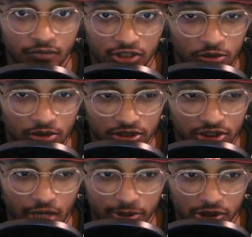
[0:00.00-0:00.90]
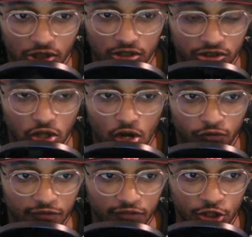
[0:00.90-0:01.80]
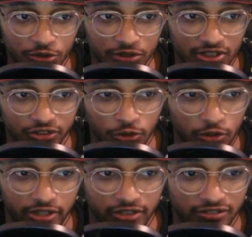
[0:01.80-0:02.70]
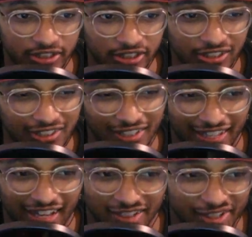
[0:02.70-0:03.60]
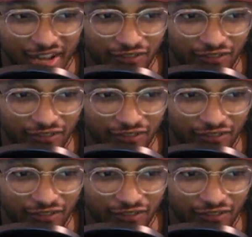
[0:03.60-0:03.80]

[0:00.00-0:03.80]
So the chapter starts off with Luna talking to herself.